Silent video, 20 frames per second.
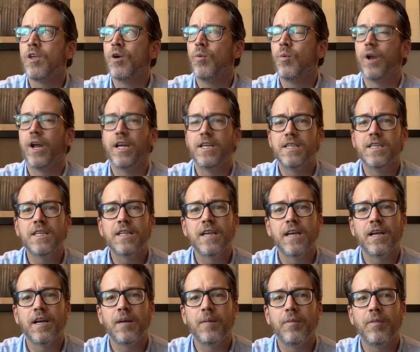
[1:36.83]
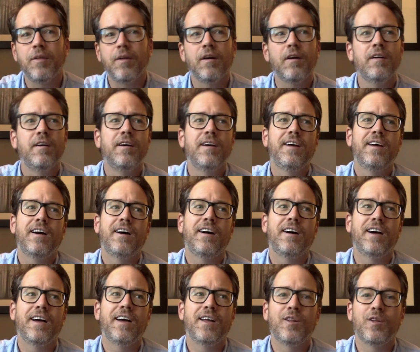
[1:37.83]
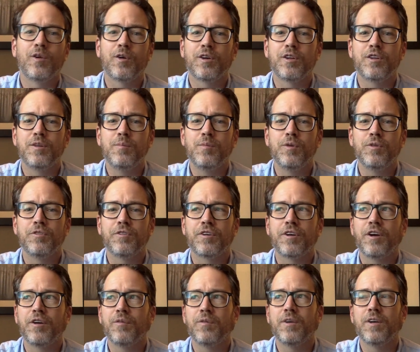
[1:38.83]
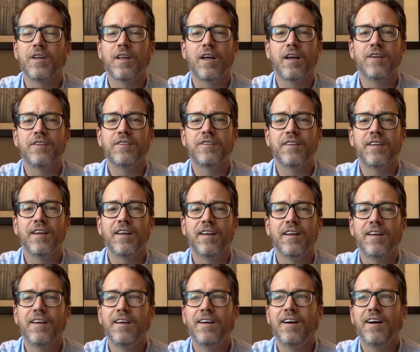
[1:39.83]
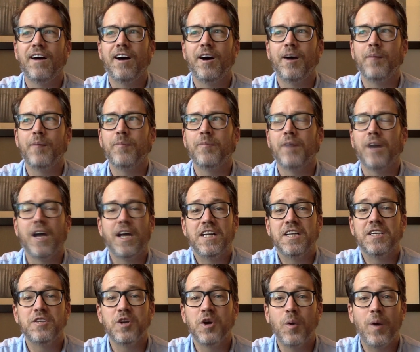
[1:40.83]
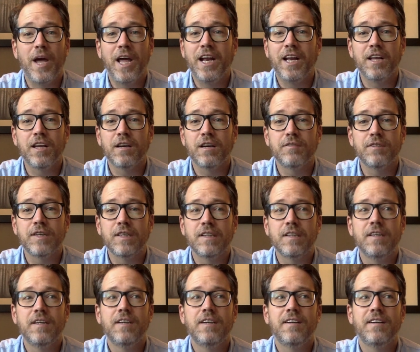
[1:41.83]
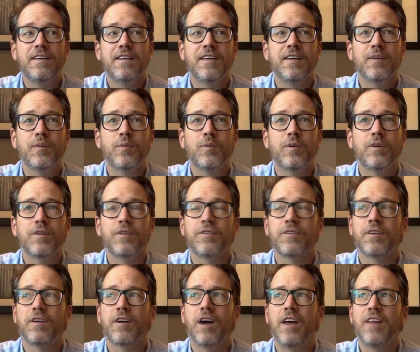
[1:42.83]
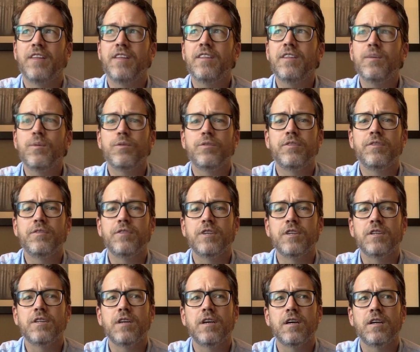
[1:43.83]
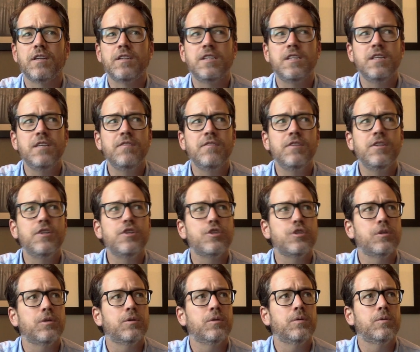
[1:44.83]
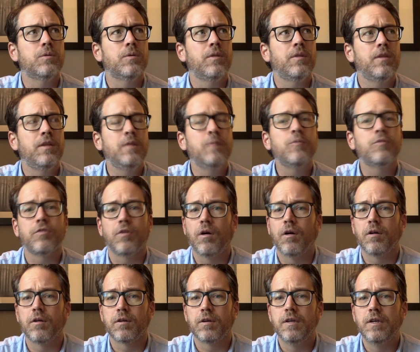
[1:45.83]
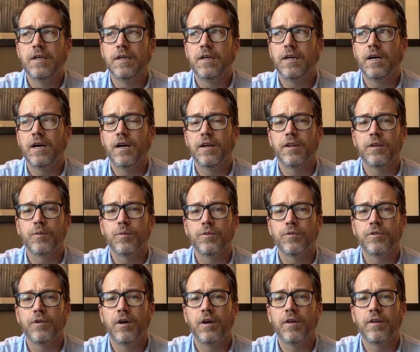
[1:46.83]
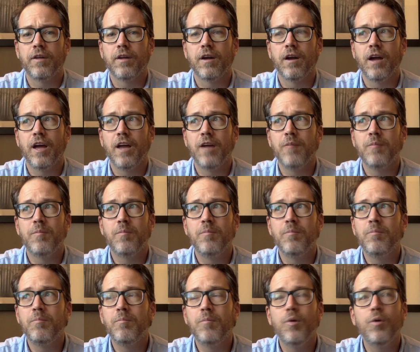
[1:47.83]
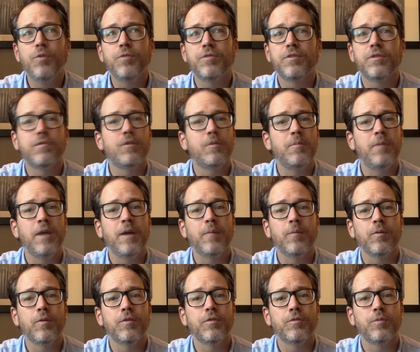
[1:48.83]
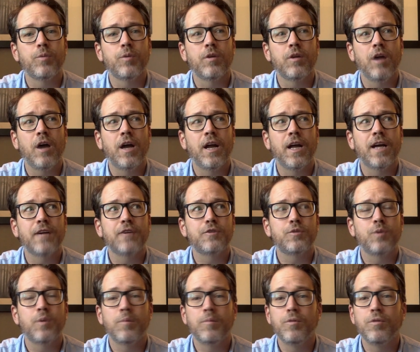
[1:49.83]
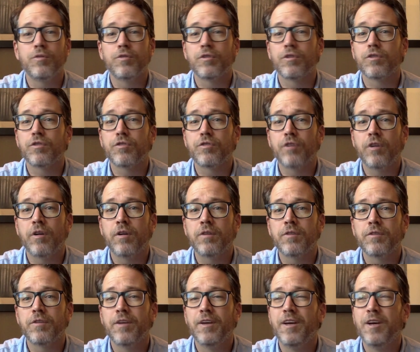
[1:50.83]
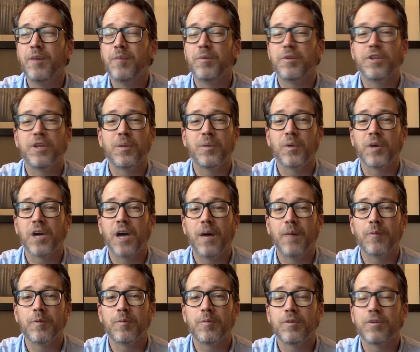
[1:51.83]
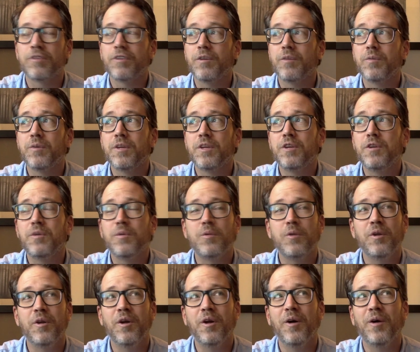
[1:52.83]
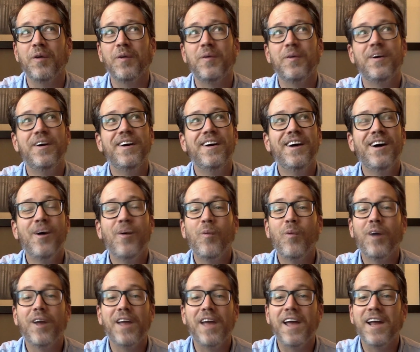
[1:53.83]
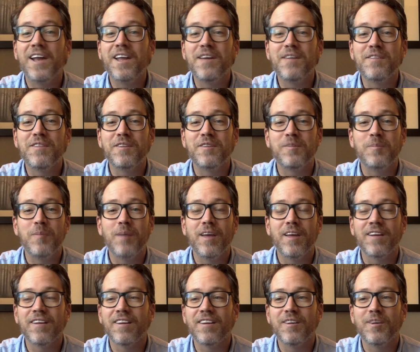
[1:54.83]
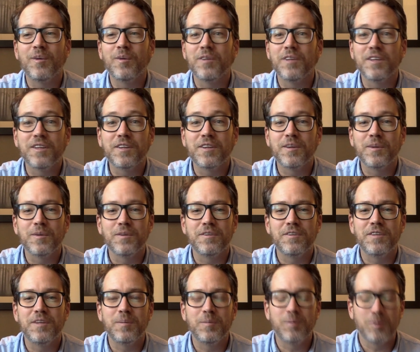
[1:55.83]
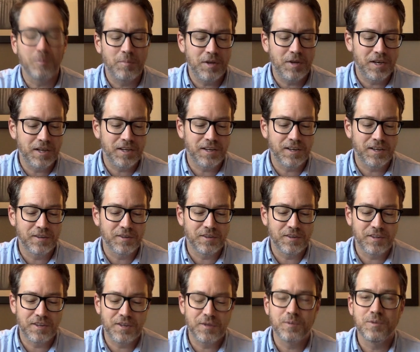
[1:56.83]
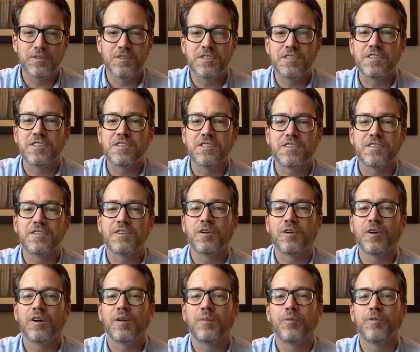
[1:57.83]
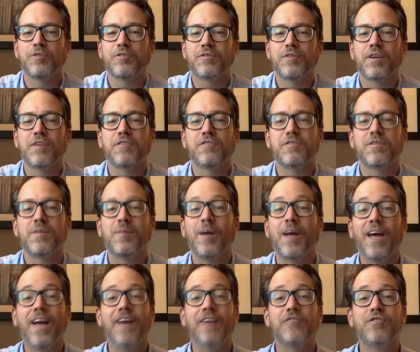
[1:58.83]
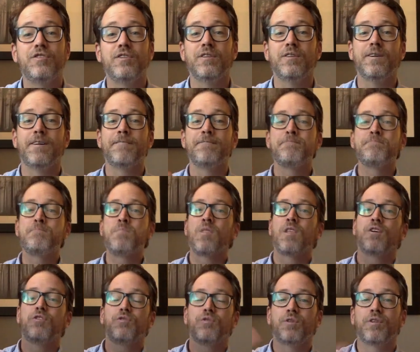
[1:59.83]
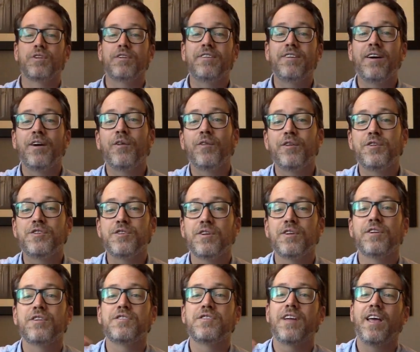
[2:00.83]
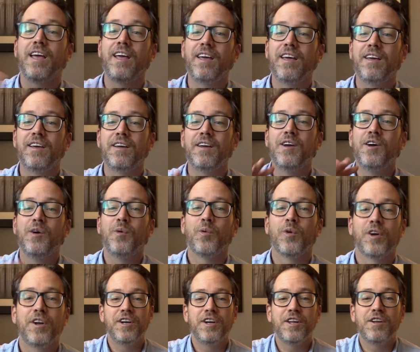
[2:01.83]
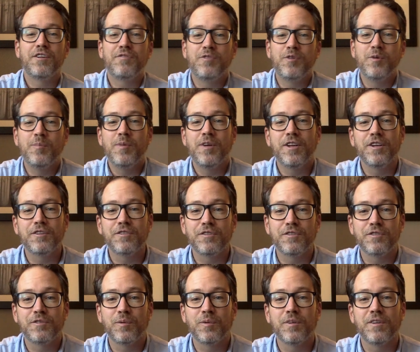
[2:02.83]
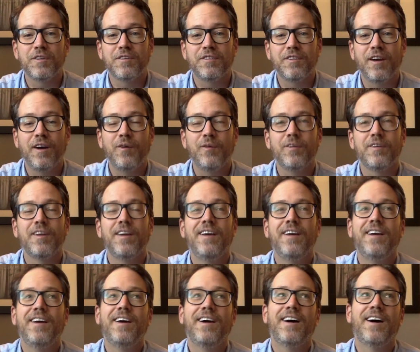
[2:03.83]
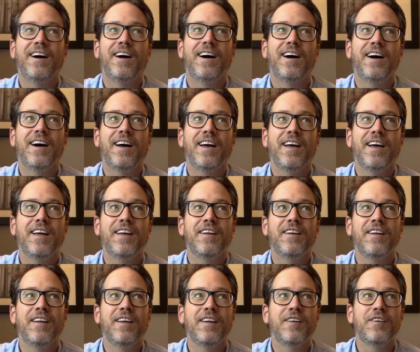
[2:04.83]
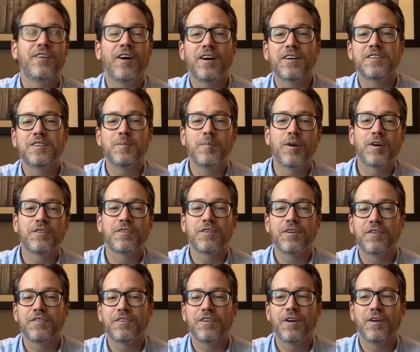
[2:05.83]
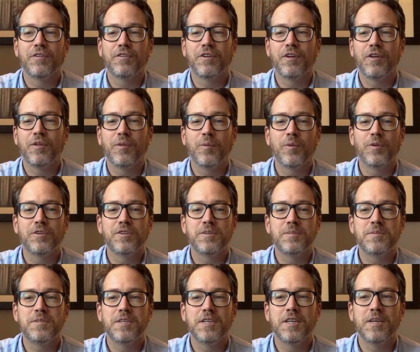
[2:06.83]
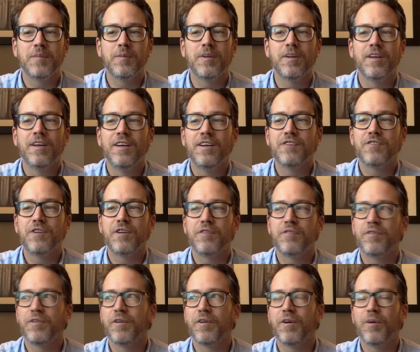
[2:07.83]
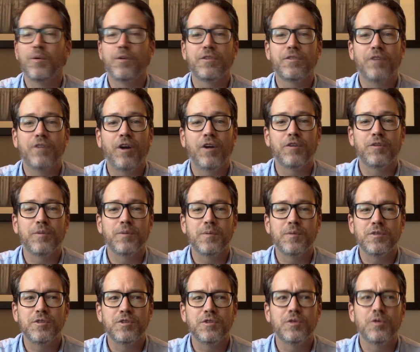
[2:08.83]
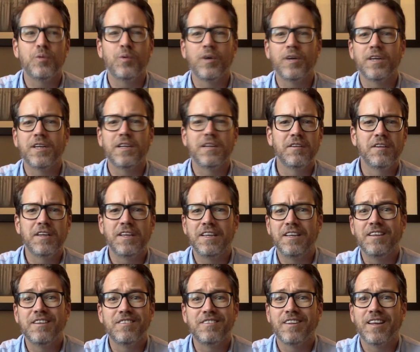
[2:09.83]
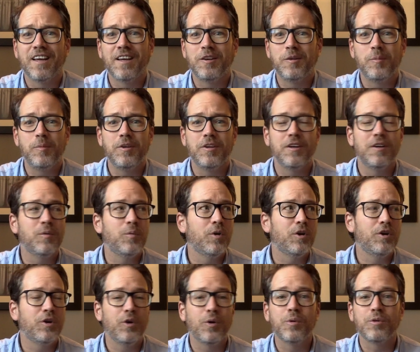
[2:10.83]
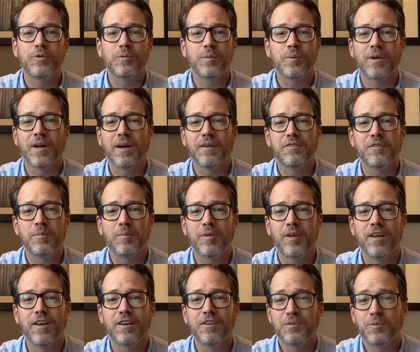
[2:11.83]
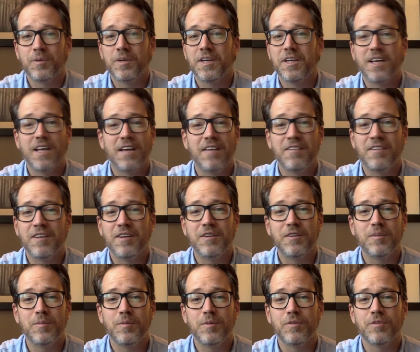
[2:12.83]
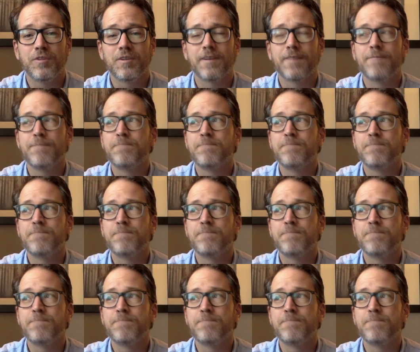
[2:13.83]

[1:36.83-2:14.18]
When I did get up there uh, and look at the music, I realized that um, I didn't know any of it it was uh, I think there was even a, a TV show theme song uh, that was on there, and most of the papers were not actual music or songs, but they were comic books. I really don't know what any of this meant. I don't think that there was a deeper meaning other than it was just this incredible stress dream. I had to sort of tell the church, "Hey, we're need a few minutes to sort this out." Uh, and and talked amongst ourselves on the worship team and tried to figure out what songs we would do, what keys they had to be in, what notes we would have to play because we didn't have any of the music.